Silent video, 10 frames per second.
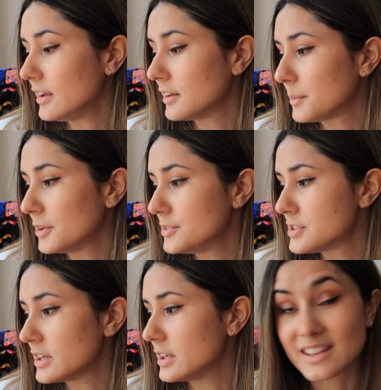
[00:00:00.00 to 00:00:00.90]

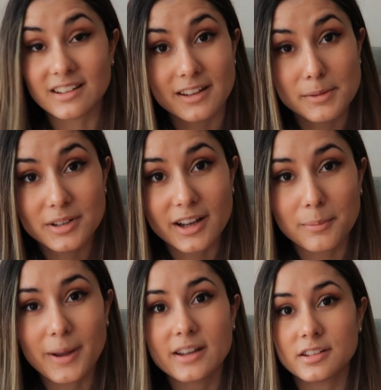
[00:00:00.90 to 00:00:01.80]
EWG Skin Deep
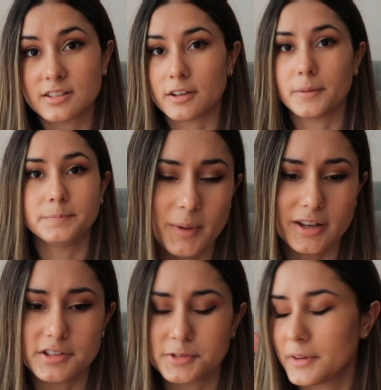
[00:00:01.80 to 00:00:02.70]
database, so
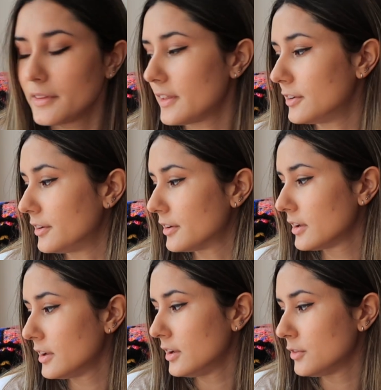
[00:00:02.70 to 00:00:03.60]
making sure that they're not
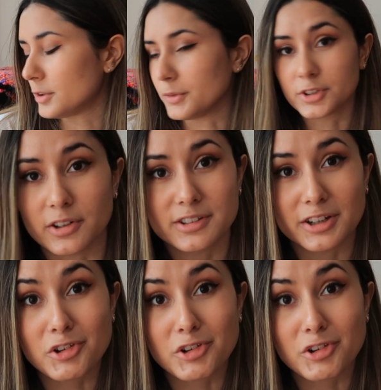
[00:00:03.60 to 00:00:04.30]
full of toxic